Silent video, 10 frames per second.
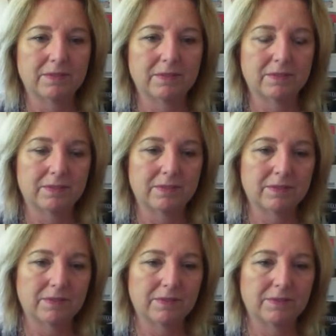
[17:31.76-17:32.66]

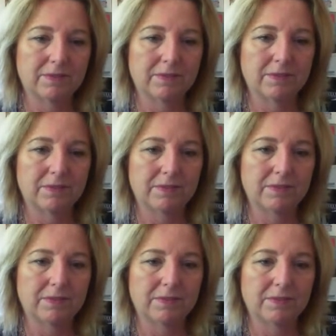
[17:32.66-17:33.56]

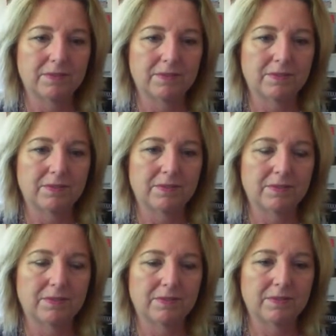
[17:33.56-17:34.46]

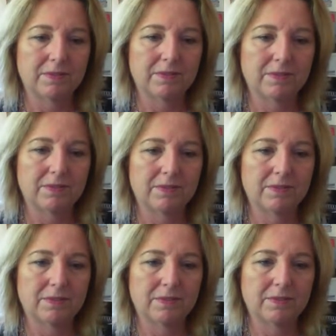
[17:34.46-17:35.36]

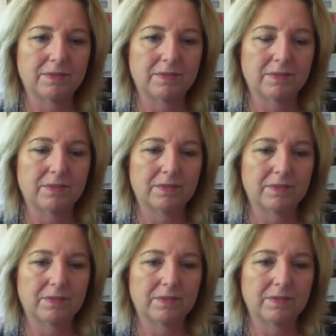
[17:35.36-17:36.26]

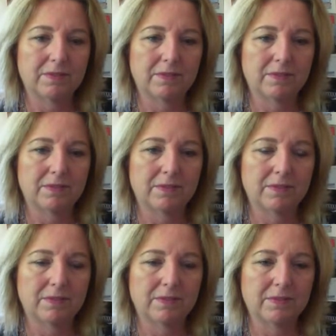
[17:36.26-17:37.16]

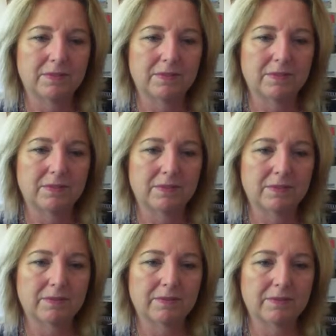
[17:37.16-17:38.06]

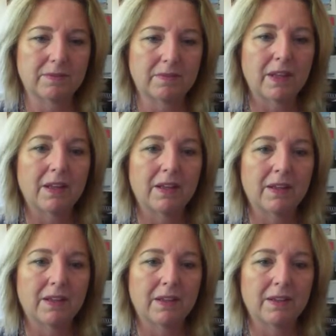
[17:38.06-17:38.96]

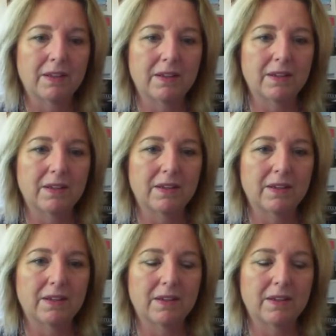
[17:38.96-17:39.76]
This person isn't speaking.